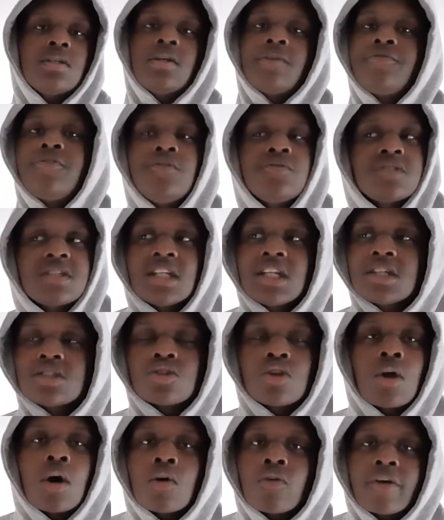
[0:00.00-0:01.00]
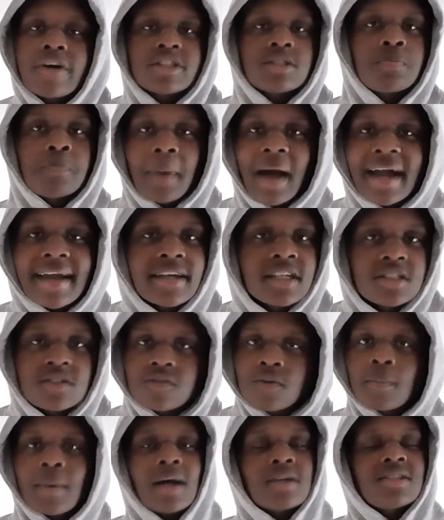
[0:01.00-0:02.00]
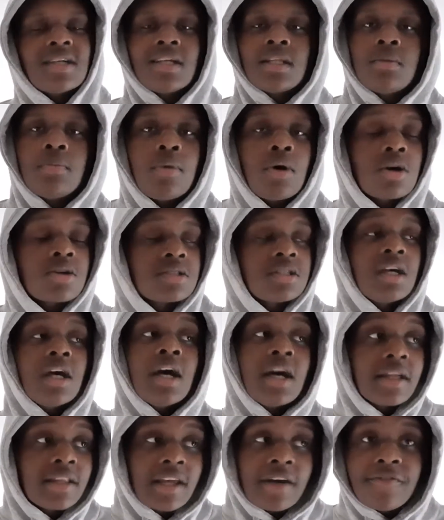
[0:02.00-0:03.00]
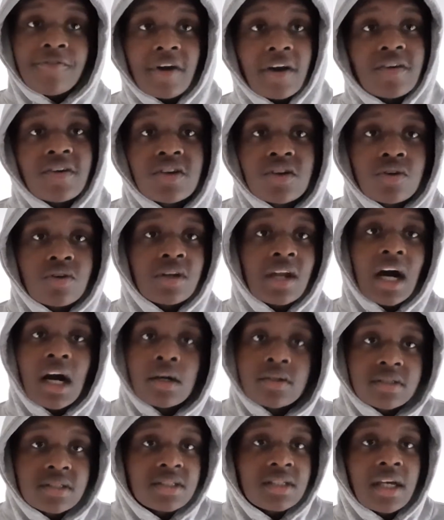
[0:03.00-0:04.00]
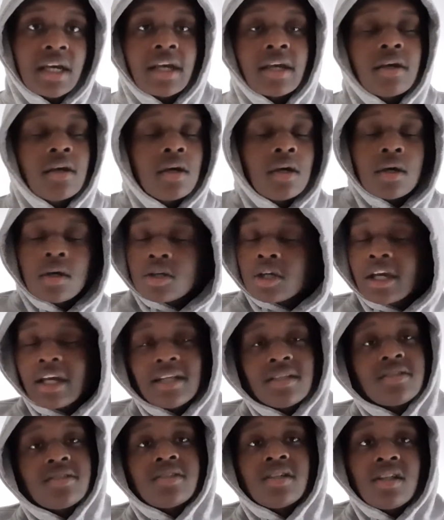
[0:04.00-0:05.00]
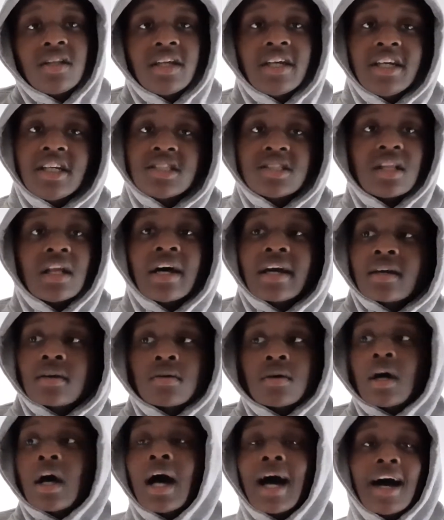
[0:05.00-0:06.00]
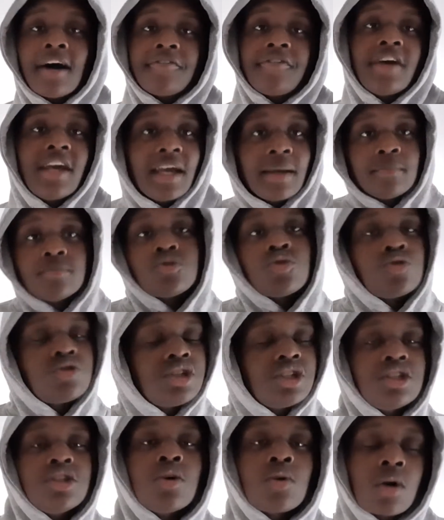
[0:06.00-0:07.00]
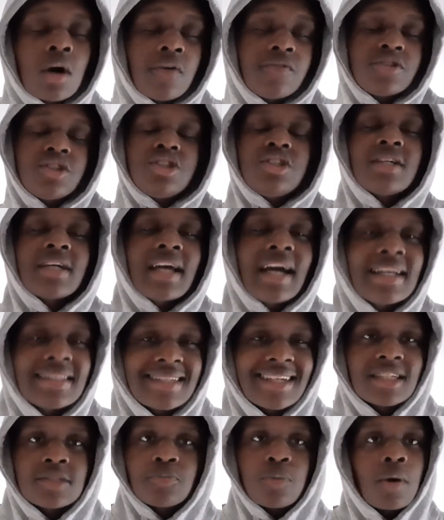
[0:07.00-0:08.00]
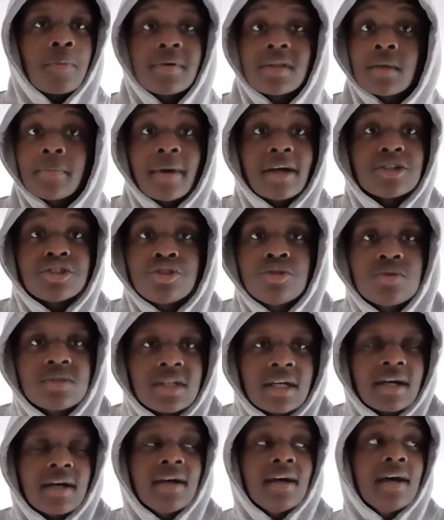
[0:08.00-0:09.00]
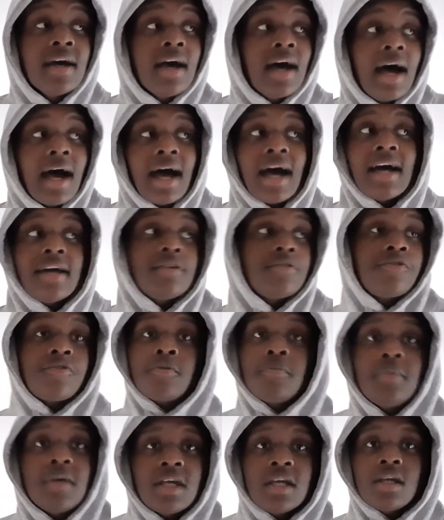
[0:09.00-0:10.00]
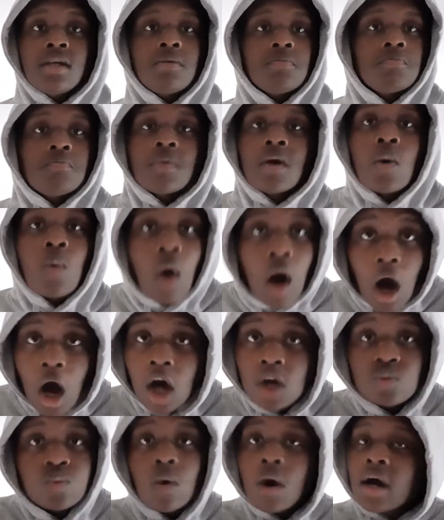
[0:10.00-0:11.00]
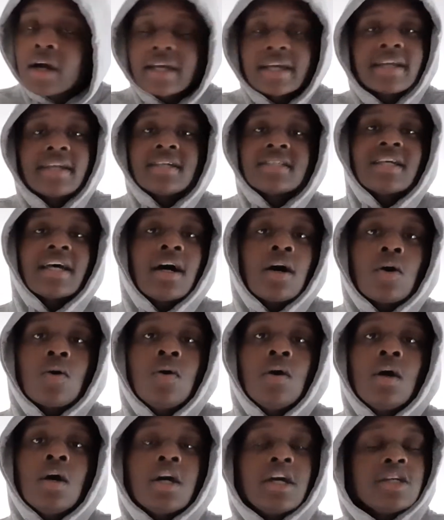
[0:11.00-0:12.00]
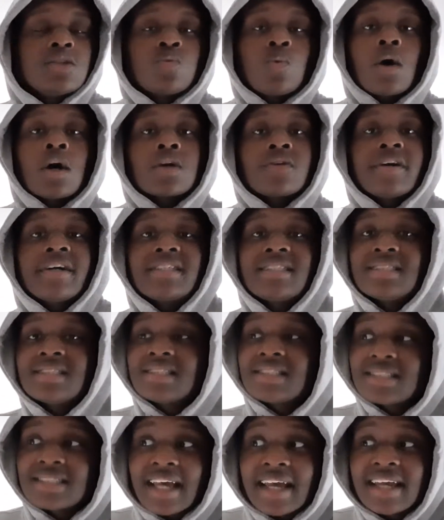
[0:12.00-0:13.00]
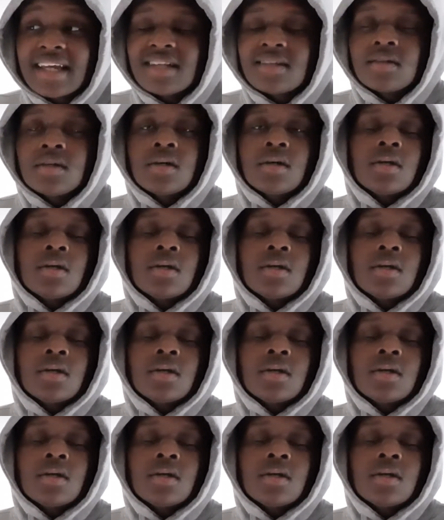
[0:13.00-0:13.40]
If you've seen his long range bangers from outside the box, they're very good. I would say instantly he's like out of him, Jorginho, Kovacic, and Kante, he's probably the best shooter. And for me, hard working as hell. His work rate's insane.